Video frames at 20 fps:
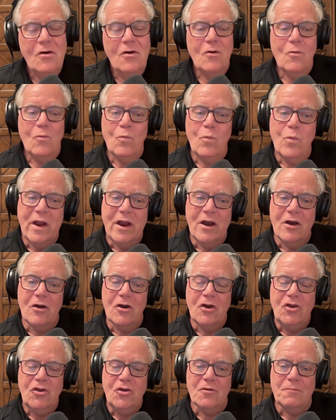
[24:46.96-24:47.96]

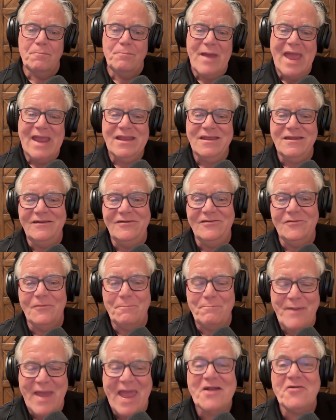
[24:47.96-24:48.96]
where your bankers
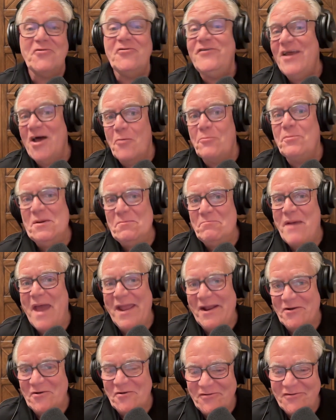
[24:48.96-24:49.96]
helping
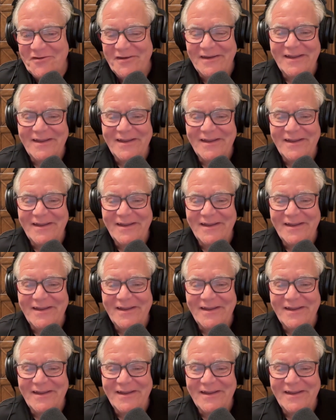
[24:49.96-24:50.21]
bankers,